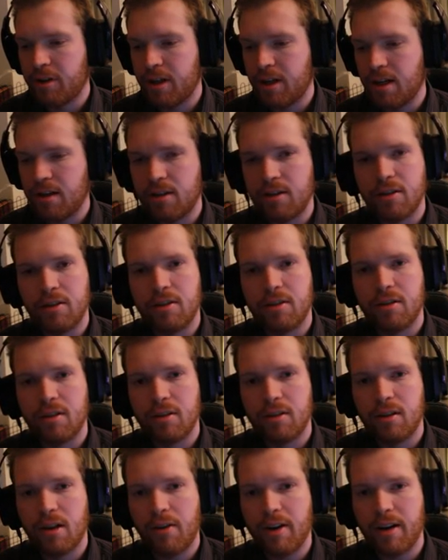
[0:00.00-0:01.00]
changes
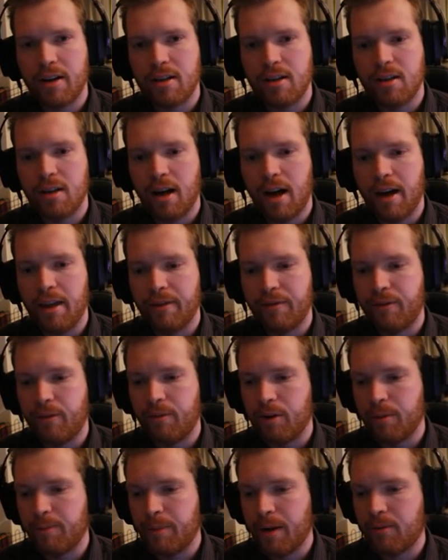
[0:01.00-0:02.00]
direction, either
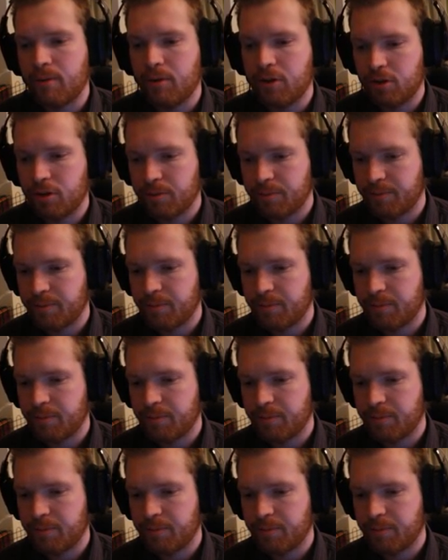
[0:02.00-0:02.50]
forward or backwards.